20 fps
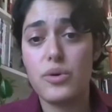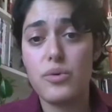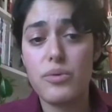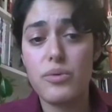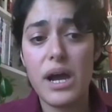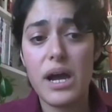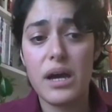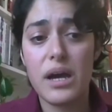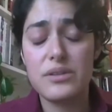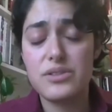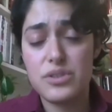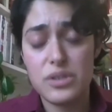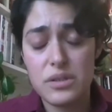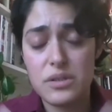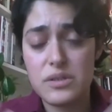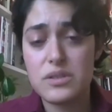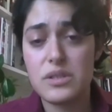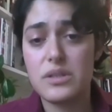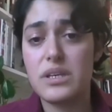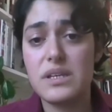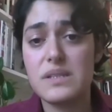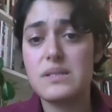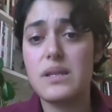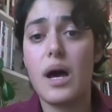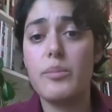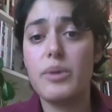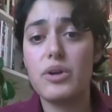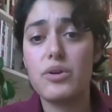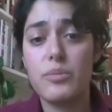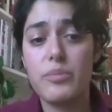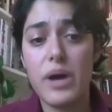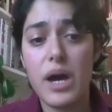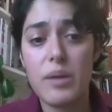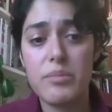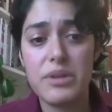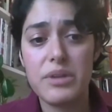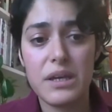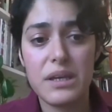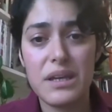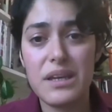Iran, to the Islamic
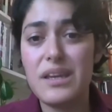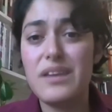Republic.